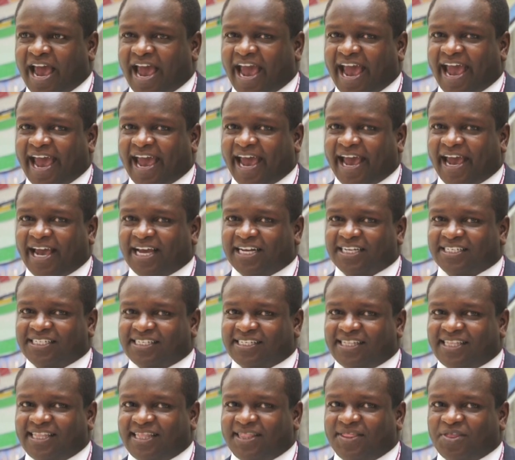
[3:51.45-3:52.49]
And
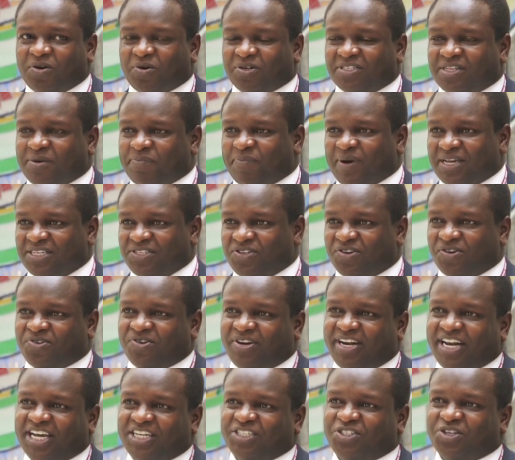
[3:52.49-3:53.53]
there was a personal
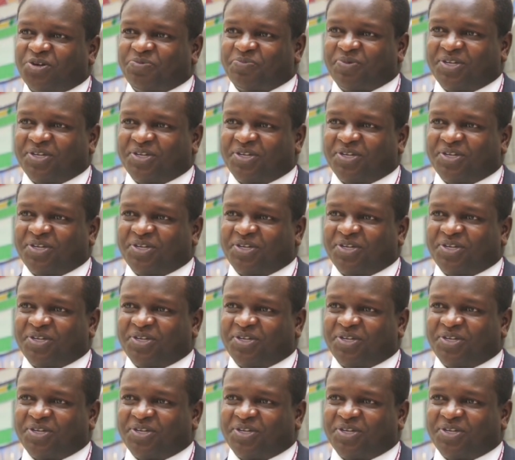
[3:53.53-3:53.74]
connection